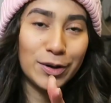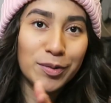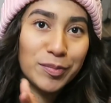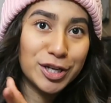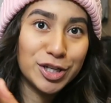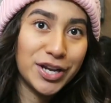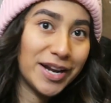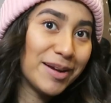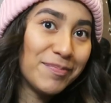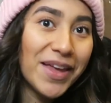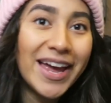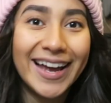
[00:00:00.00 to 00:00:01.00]
don't appreciate it.
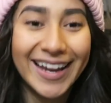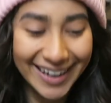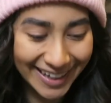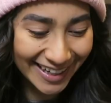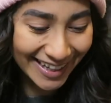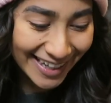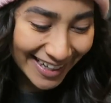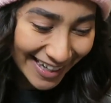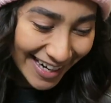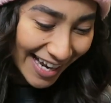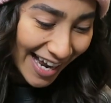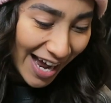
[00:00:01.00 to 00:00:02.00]

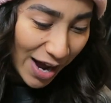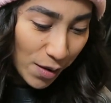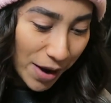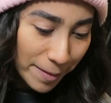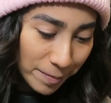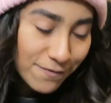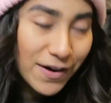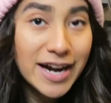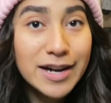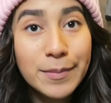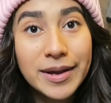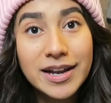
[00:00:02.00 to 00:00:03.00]
Okay,
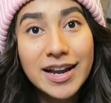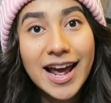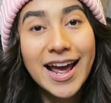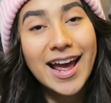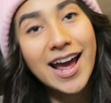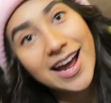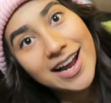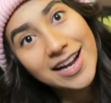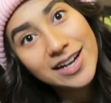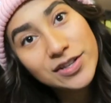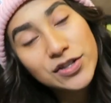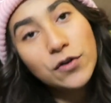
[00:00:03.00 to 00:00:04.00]
vitamin
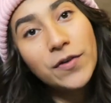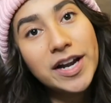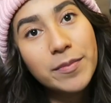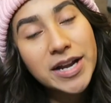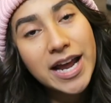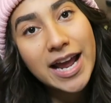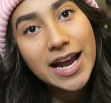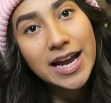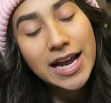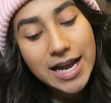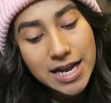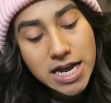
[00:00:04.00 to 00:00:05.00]
A. So vitamin
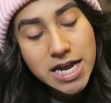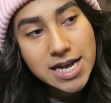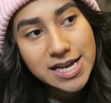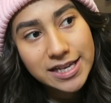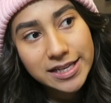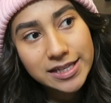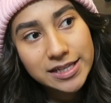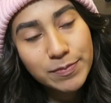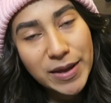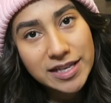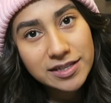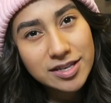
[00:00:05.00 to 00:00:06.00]
A is
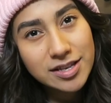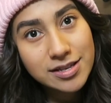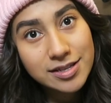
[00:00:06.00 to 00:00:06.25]
based in the